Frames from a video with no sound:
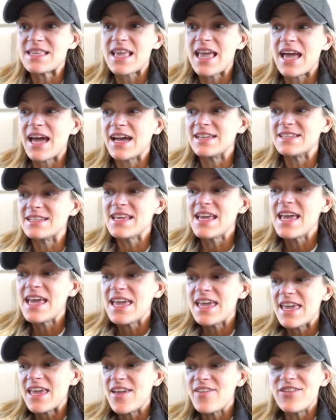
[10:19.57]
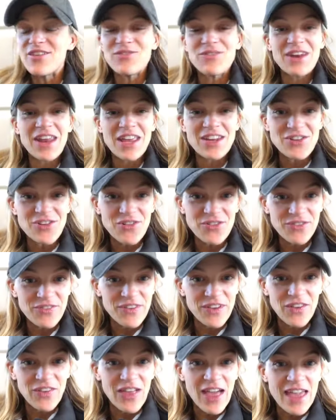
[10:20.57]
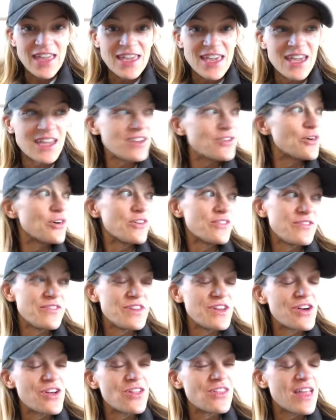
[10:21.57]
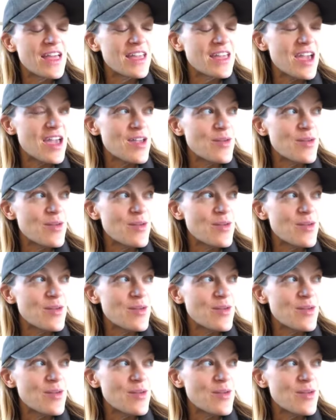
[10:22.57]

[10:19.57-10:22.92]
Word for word: And even when I don't feel like it or feel like I